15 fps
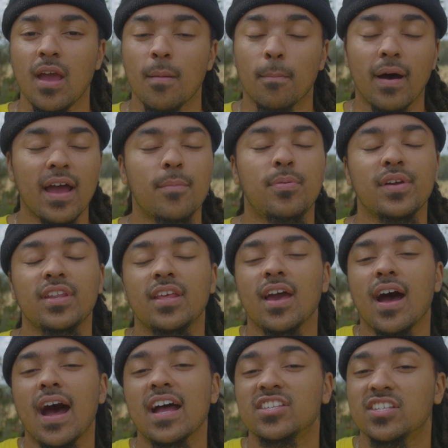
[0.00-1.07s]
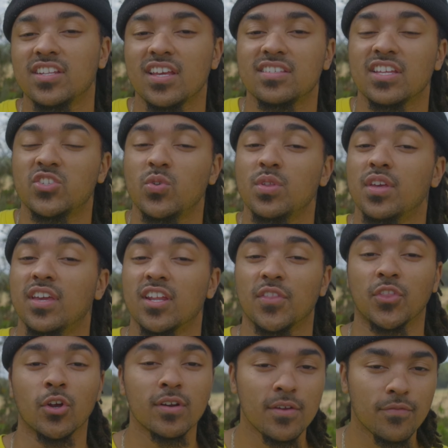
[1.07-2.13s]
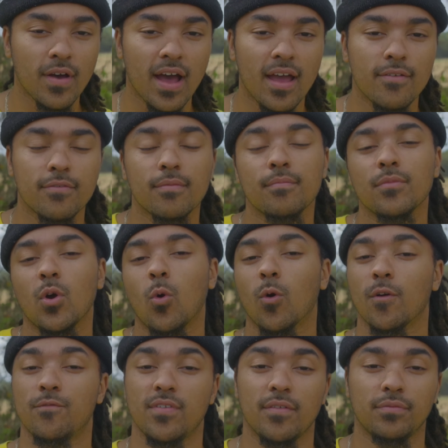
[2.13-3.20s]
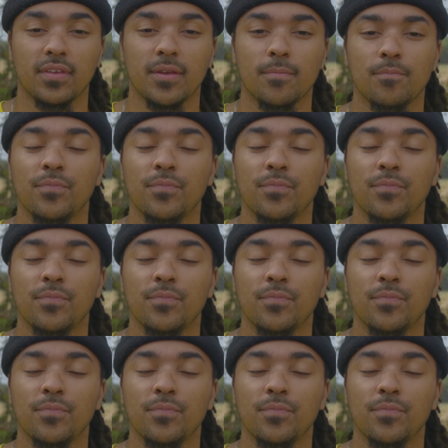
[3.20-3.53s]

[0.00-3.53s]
My opinion, I suggest that you either get a 35 or a 50.